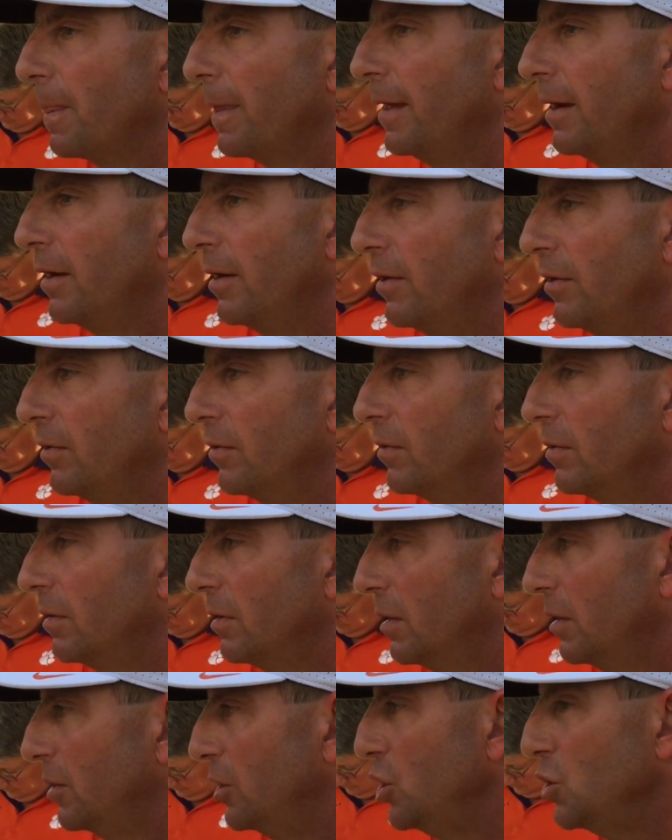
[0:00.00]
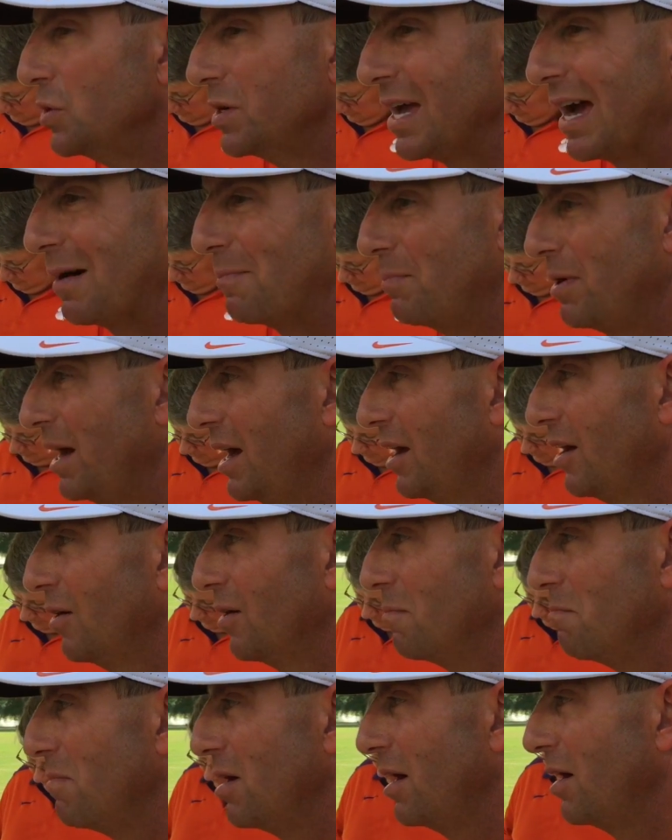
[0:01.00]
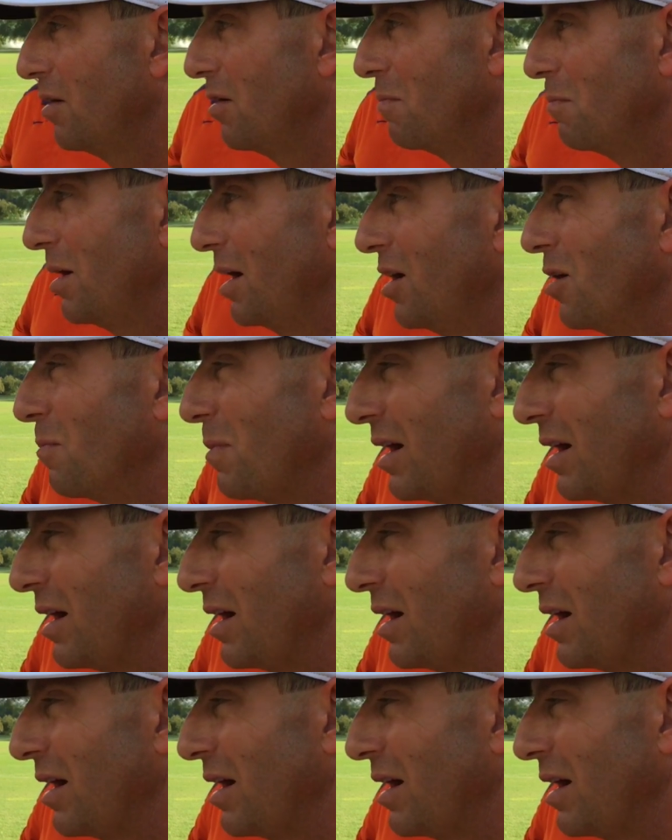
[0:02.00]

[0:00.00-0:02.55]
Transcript: You know, uh, Nuke got better and better and better.